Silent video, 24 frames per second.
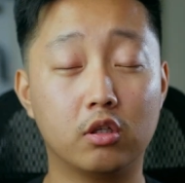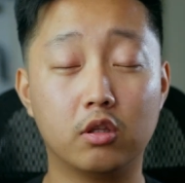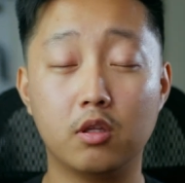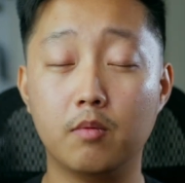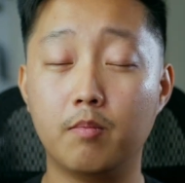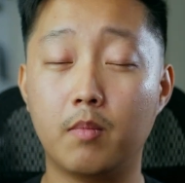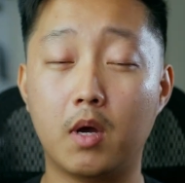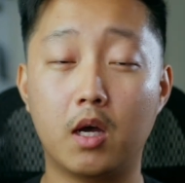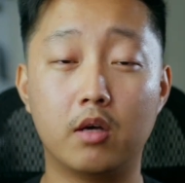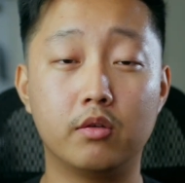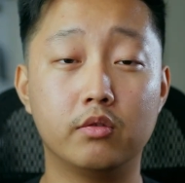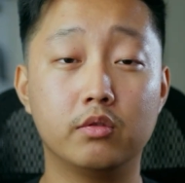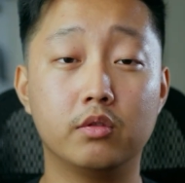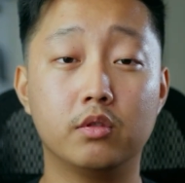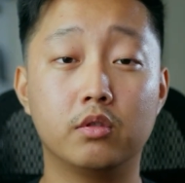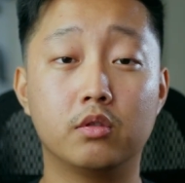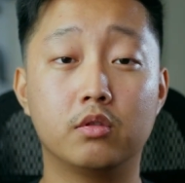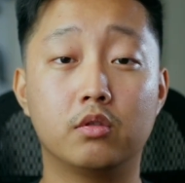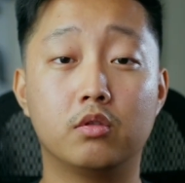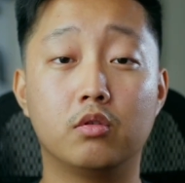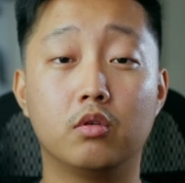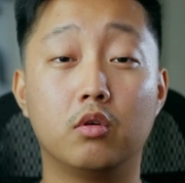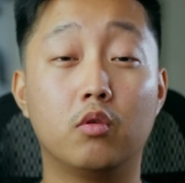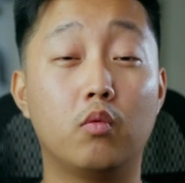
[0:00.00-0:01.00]
the
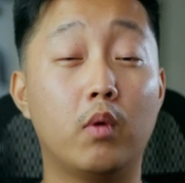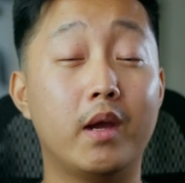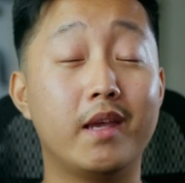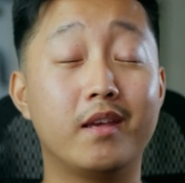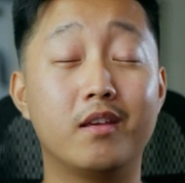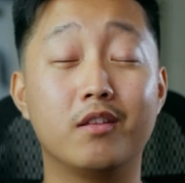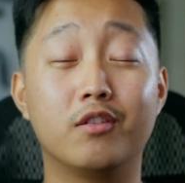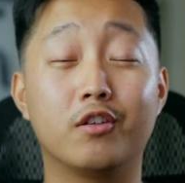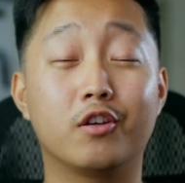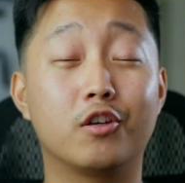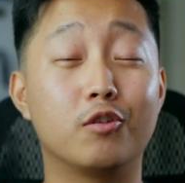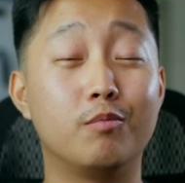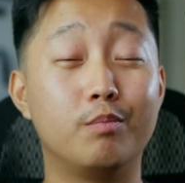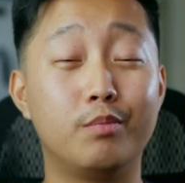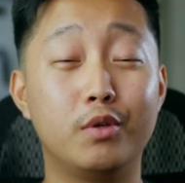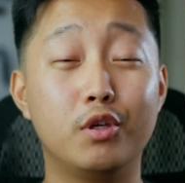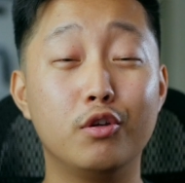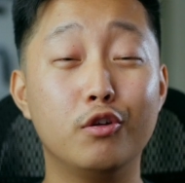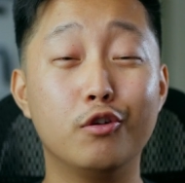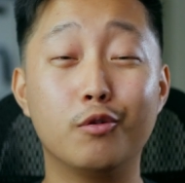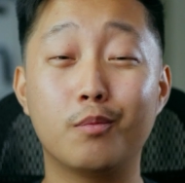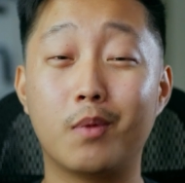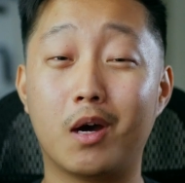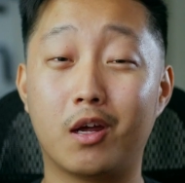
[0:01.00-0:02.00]
mouse to awaken the
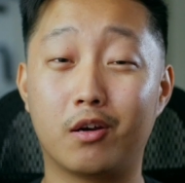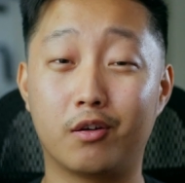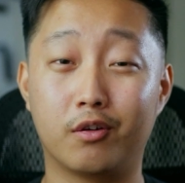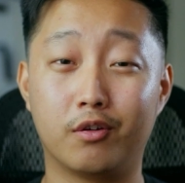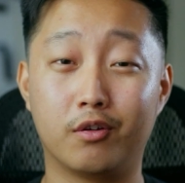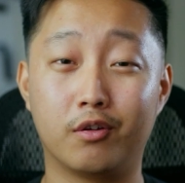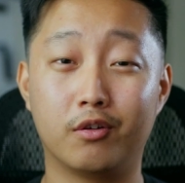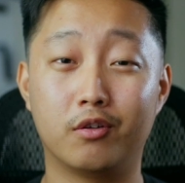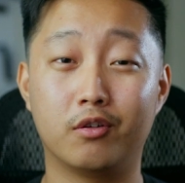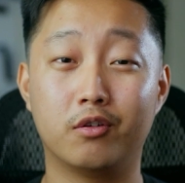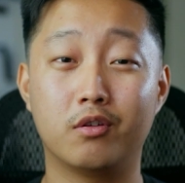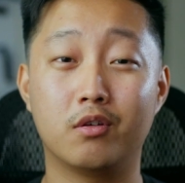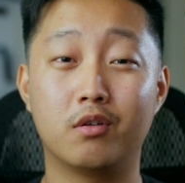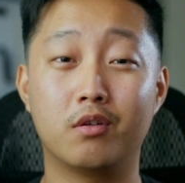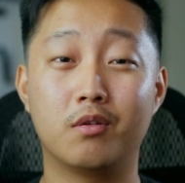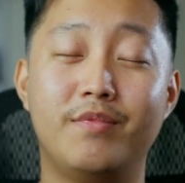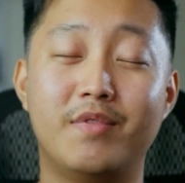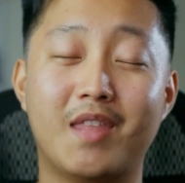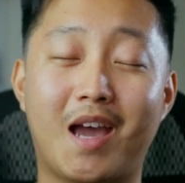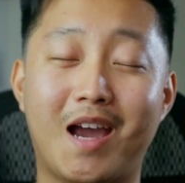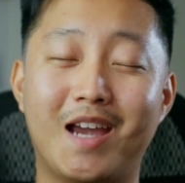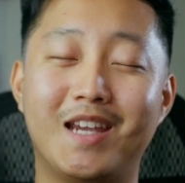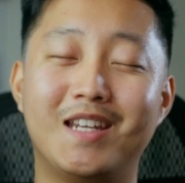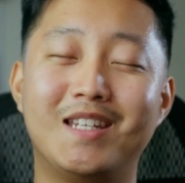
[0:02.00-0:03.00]
computer monitor.
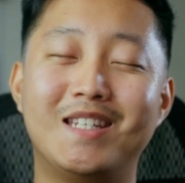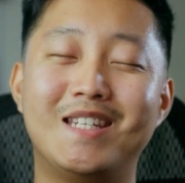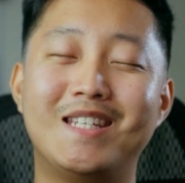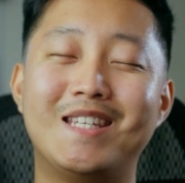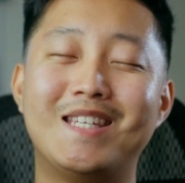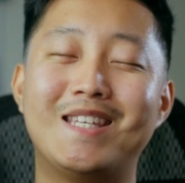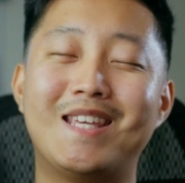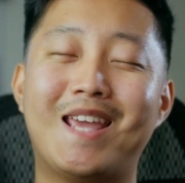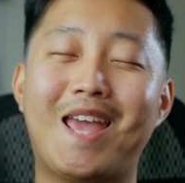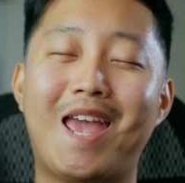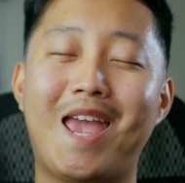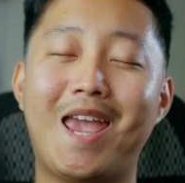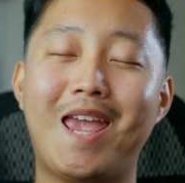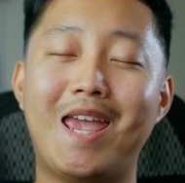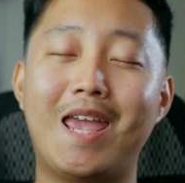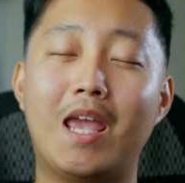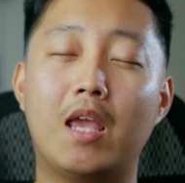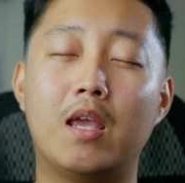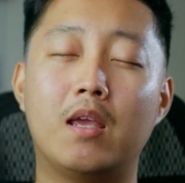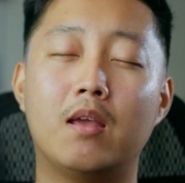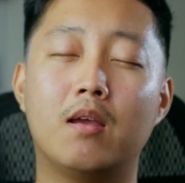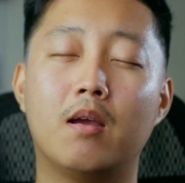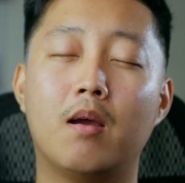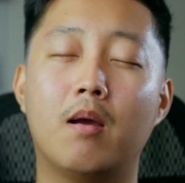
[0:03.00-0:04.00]

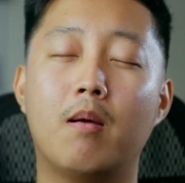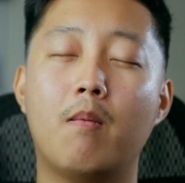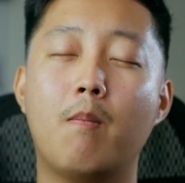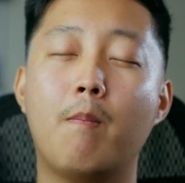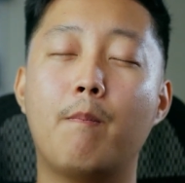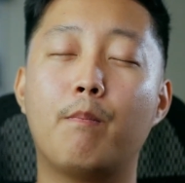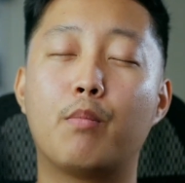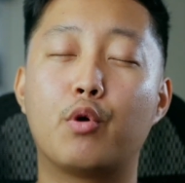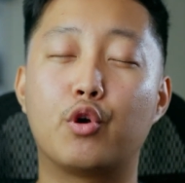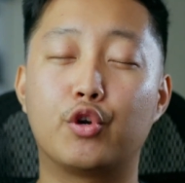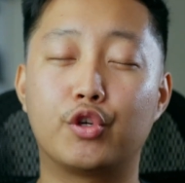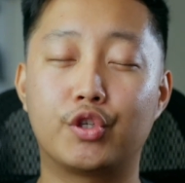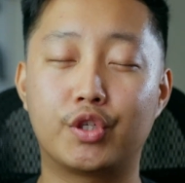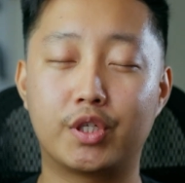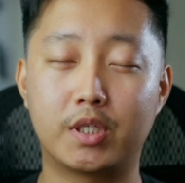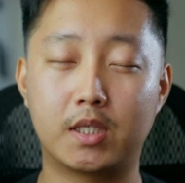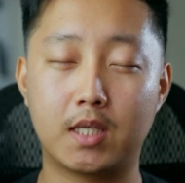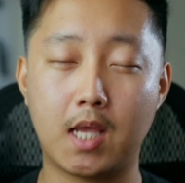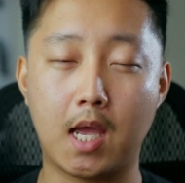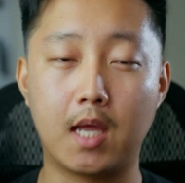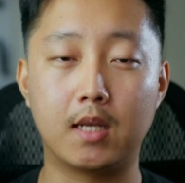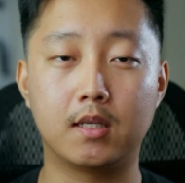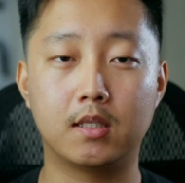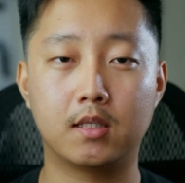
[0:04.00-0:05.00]

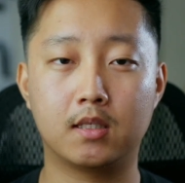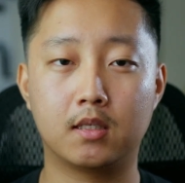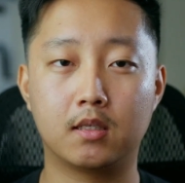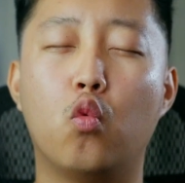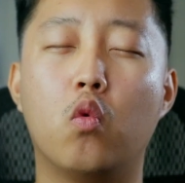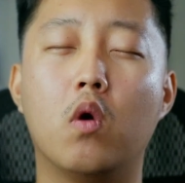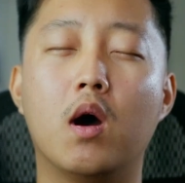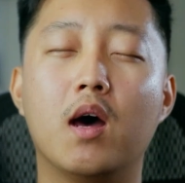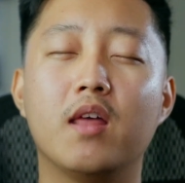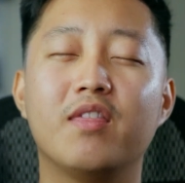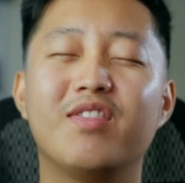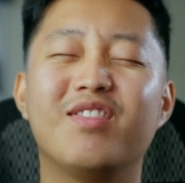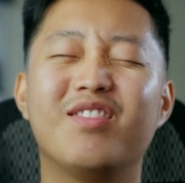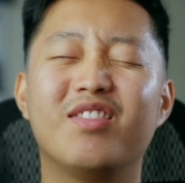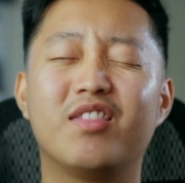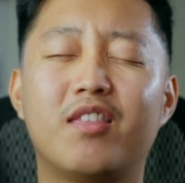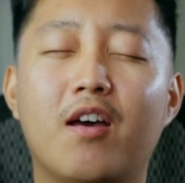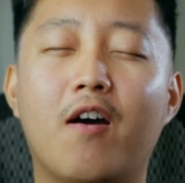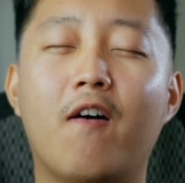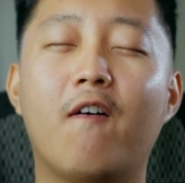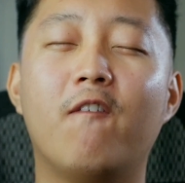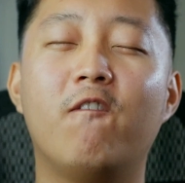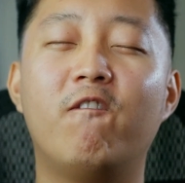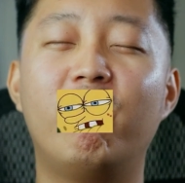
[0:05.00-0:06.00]
98%. What
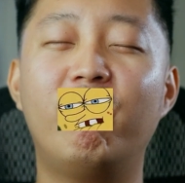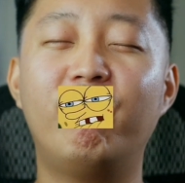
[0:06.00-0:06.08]
the